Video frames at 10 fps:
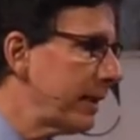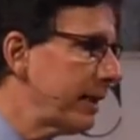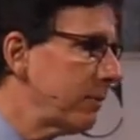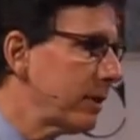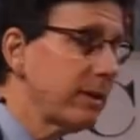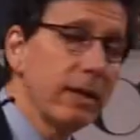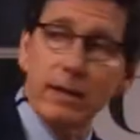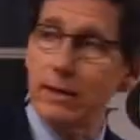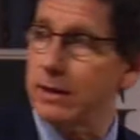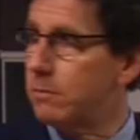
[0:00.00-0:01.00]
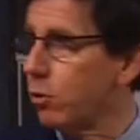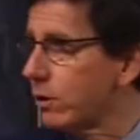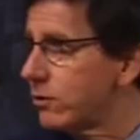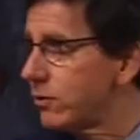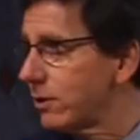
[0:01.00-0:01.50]
and I want to thank the
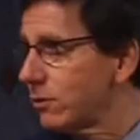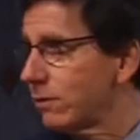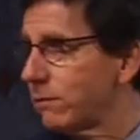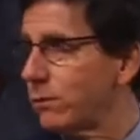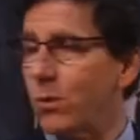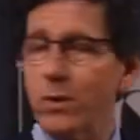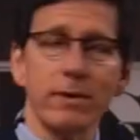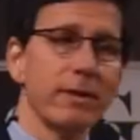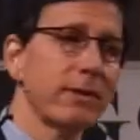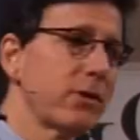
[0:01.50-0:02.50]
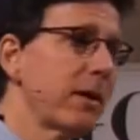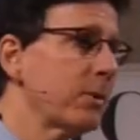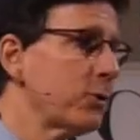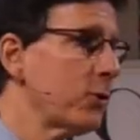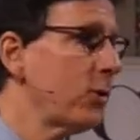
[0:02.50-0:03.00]
Guibord Center for this
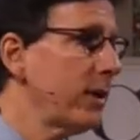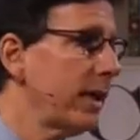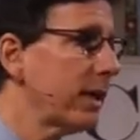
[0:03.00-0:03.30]
opportunity.